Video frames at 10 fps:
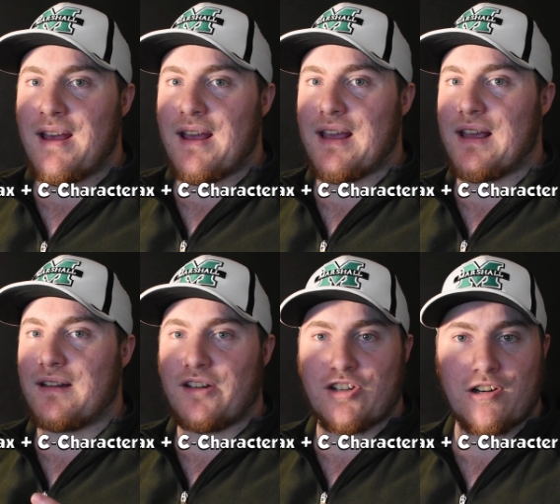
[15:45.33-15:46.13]

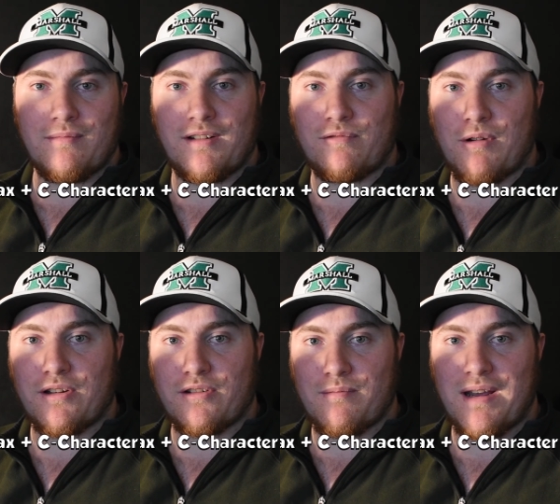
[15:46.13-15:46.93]
and determines
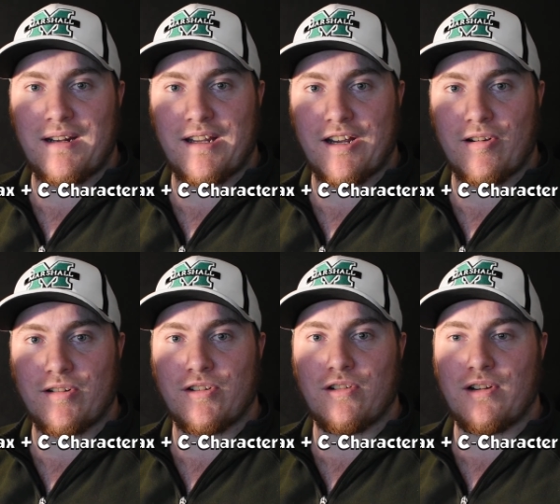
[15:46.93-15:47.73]
whether the main
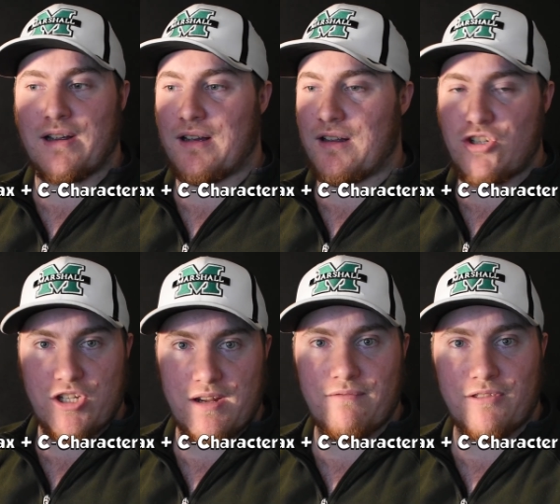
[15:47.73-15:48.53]
character
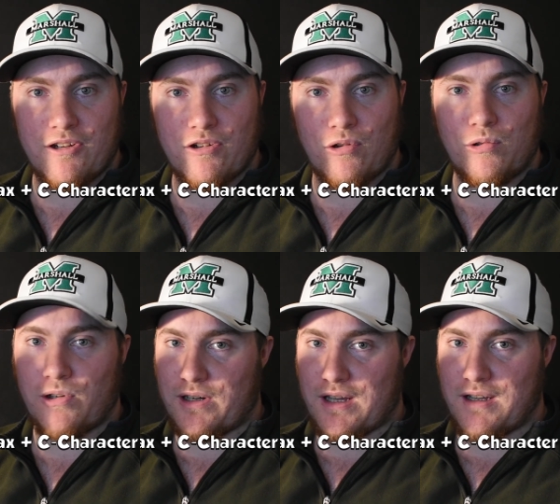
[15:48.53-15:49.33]
achieved their goal
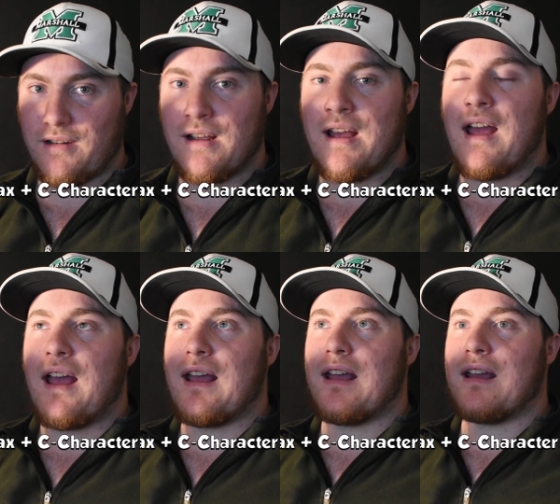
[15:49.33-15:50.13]
or not,
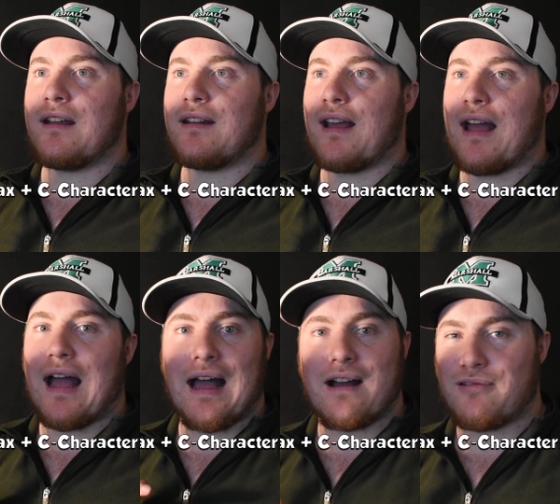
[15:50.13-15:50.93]
and
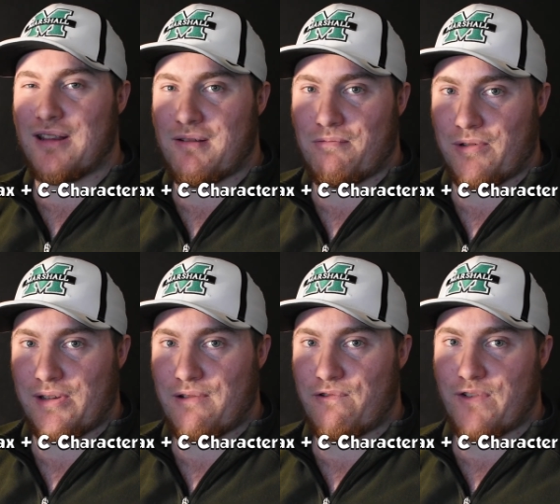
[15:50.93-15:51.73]
how they
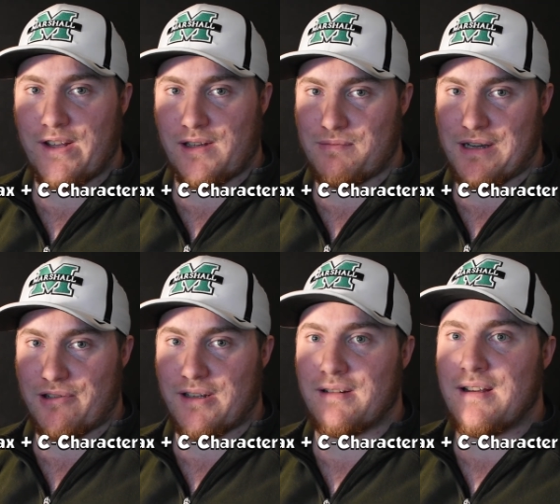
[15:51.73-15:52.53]
really feel about
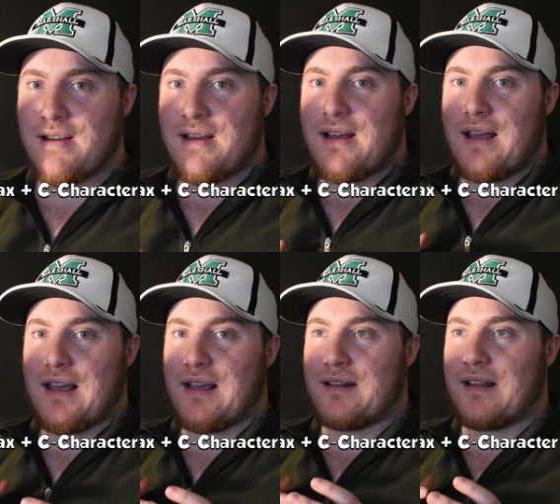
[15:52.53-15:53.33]
it.
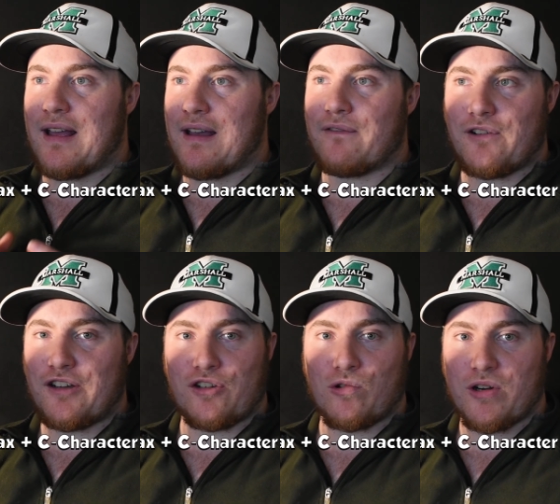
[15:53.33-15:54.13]
And every
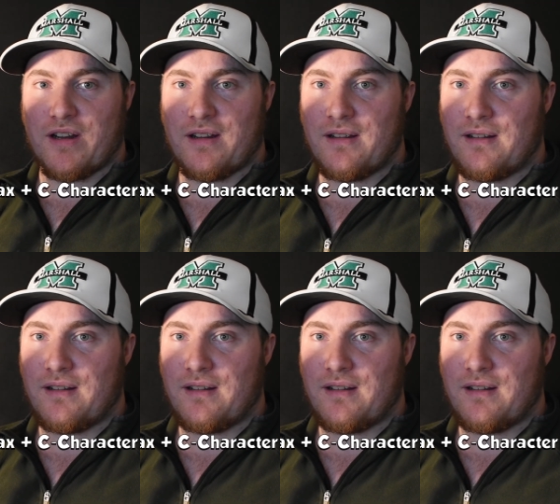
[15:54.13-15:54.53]
story,